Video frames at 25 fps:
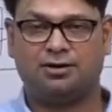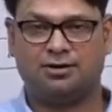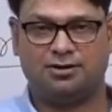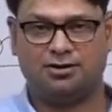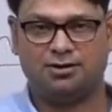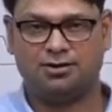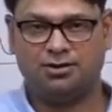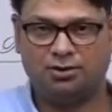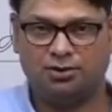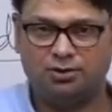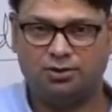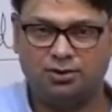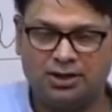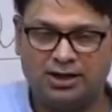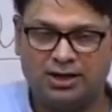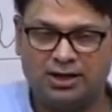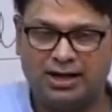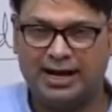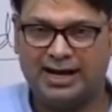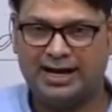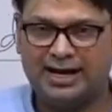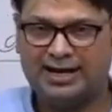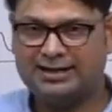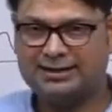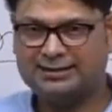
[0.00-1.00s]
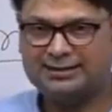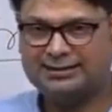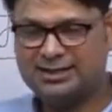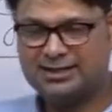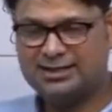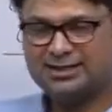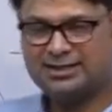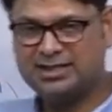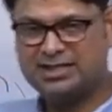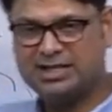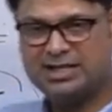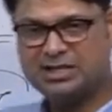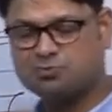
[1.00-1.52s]
and
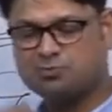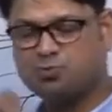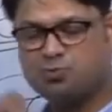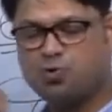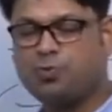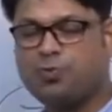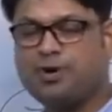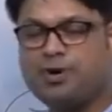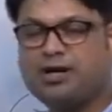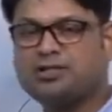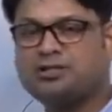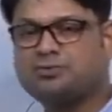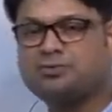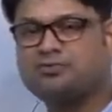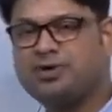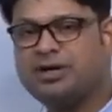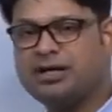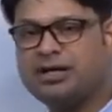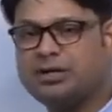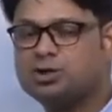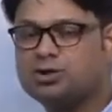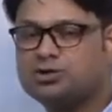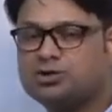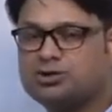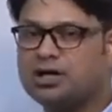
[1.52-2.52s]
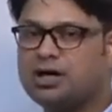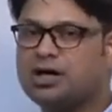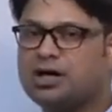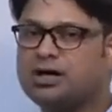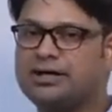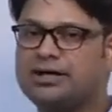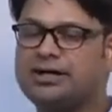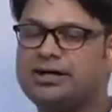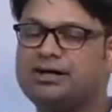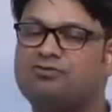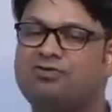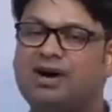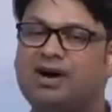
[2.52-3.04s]
these movements may not
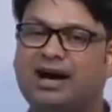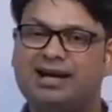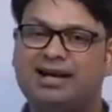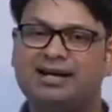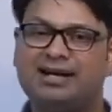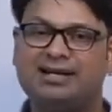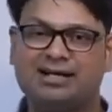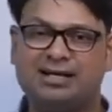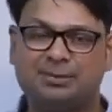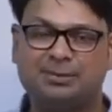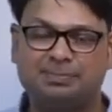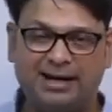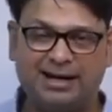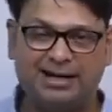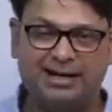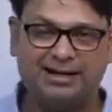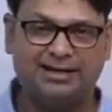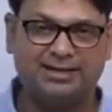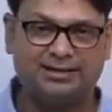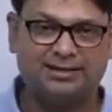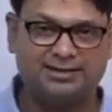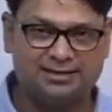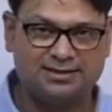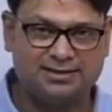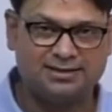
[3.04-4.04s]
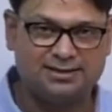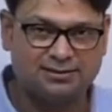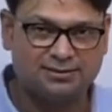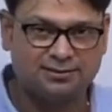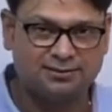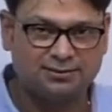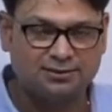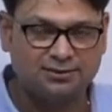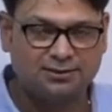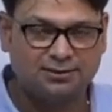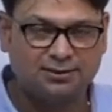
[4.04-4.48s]
turn in violent rebellions.